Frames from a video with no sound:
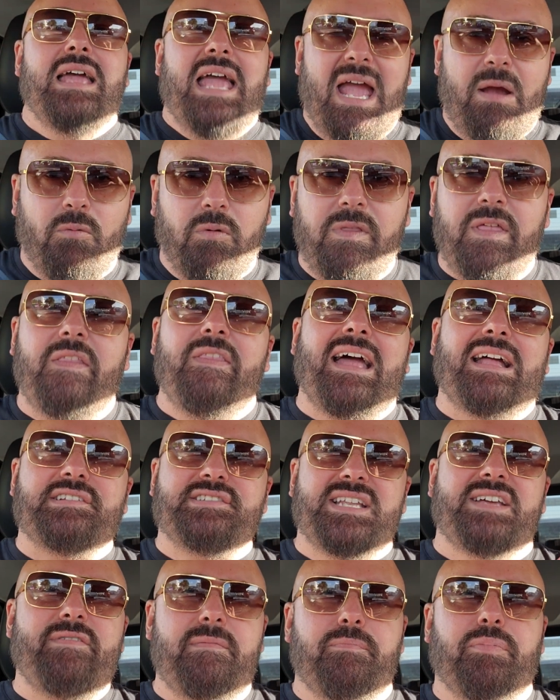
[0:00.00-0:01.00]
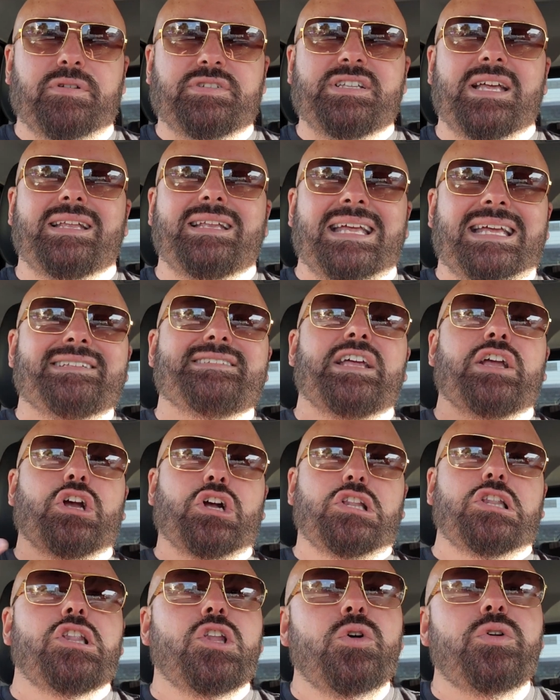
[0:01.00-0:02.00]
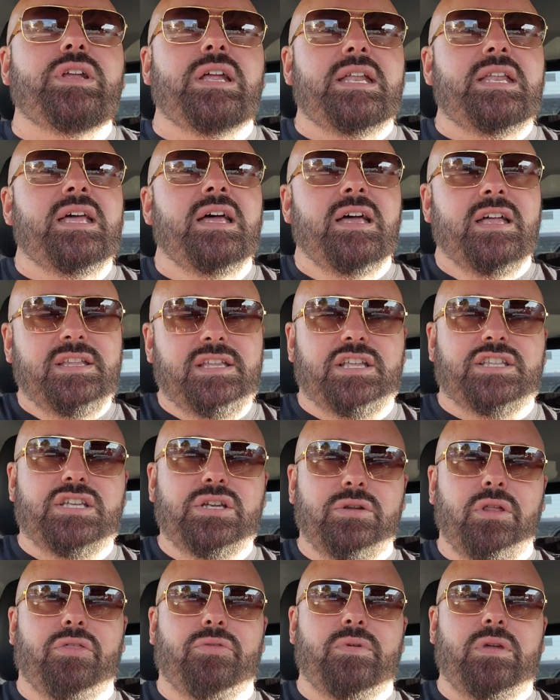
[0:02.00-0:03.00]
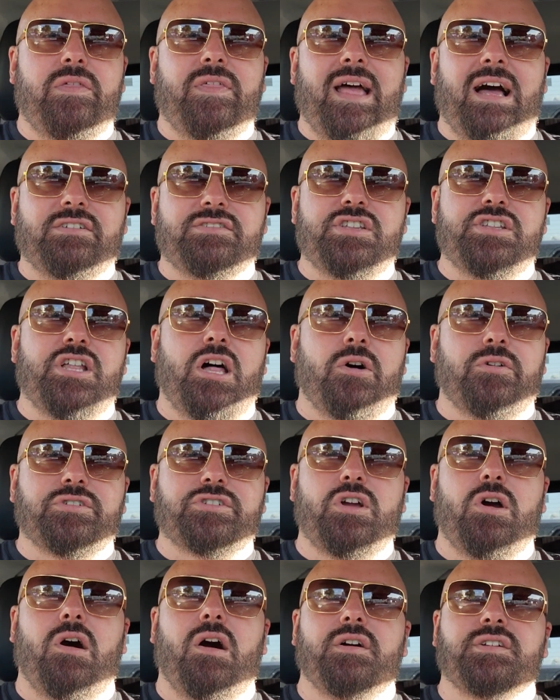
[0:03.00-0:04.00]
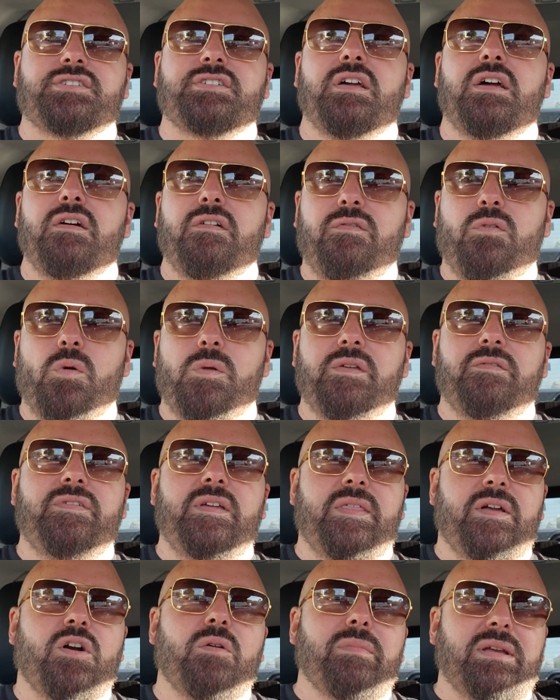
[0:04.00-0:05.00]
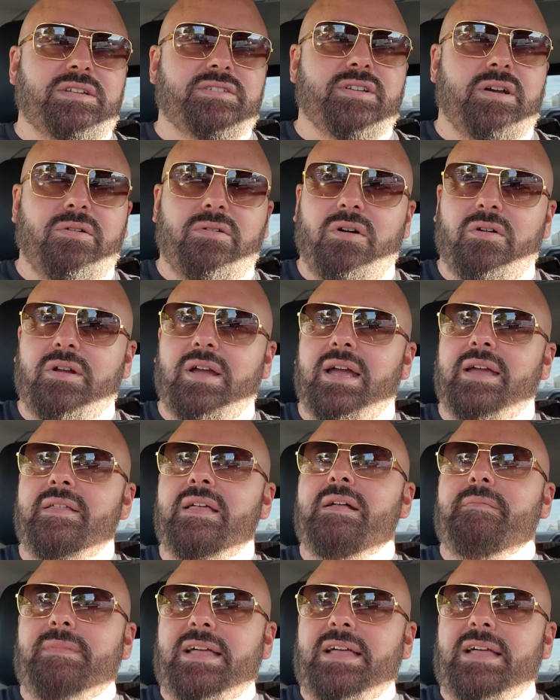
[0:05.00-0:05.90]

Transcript: And within that 7% is included the $2,000 to $3,000 cost for the fideicomiso, okay?